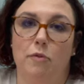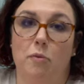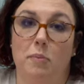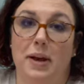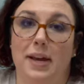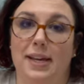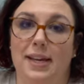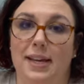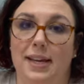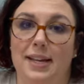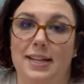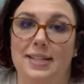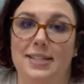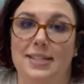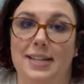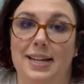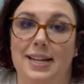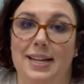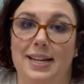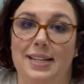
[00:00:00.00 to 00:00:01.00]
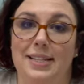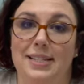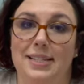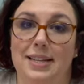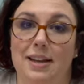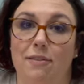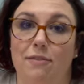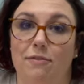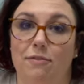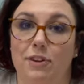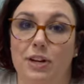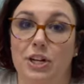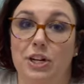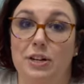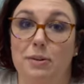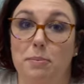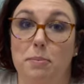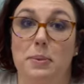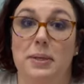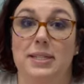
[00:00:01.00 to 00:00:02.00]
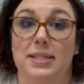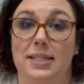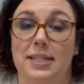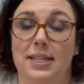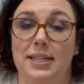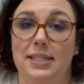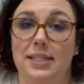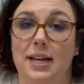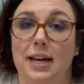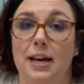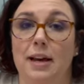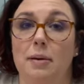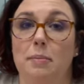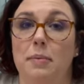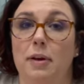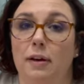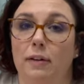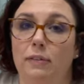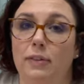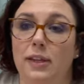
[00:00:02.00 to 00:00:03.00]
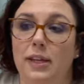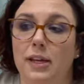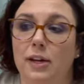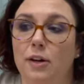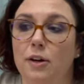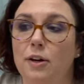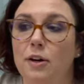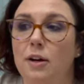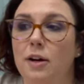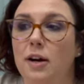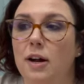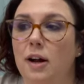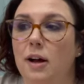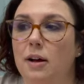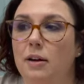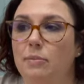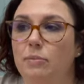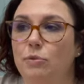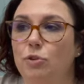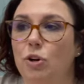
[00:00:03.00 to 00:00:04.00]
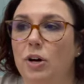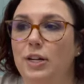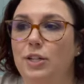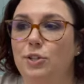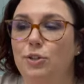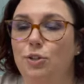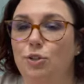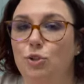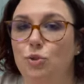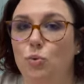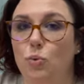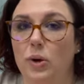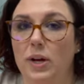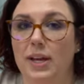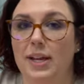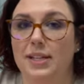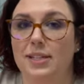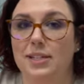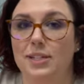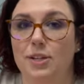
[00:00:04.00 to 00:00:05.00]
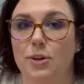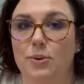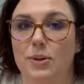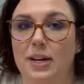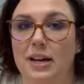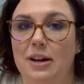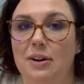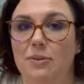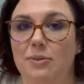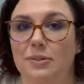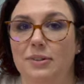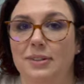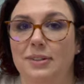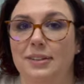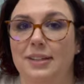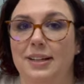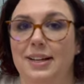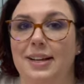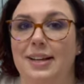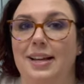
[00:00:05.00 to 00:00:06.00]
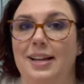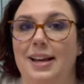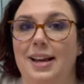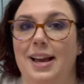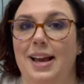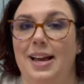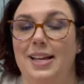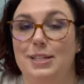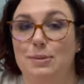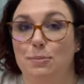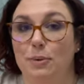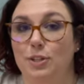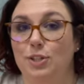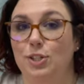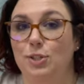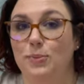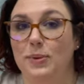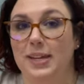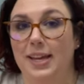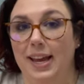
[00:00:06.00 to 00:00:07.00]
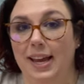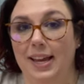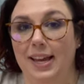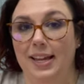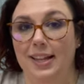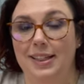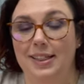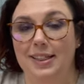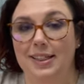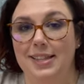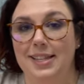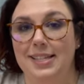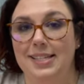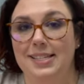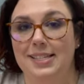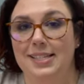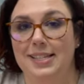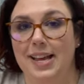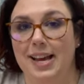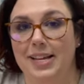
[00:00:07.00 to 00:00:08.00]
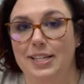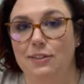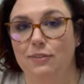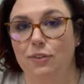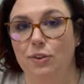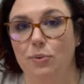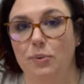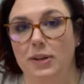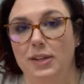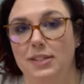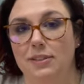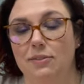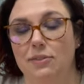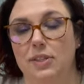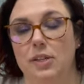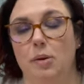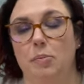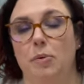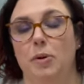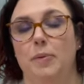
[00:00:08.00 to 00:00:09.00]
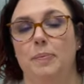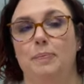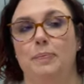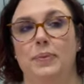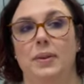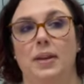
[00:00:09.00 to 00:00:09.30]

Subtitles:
my kids. And it's a very busy time of the year. I'm trying to enjoy and slow down as much as we can these last few weeks of summer.